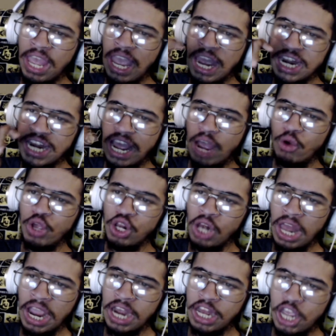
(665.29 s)
And now he
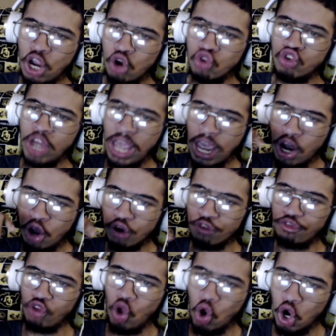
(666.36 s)
laid here dead on the
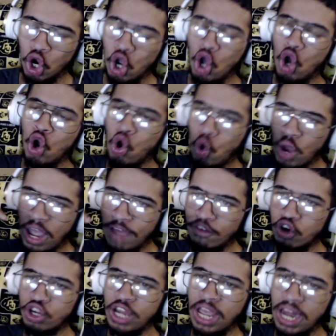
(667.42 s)
floor.
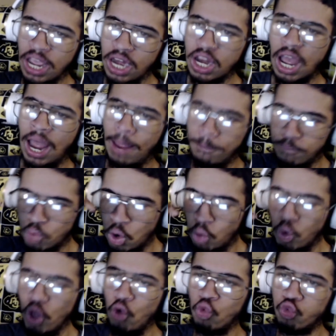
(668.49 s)
Whoever did it, I
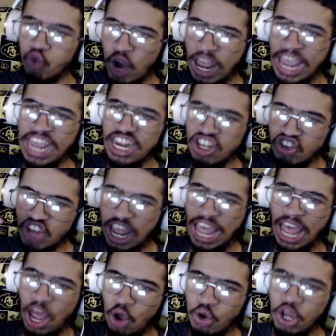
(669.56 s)
will rain down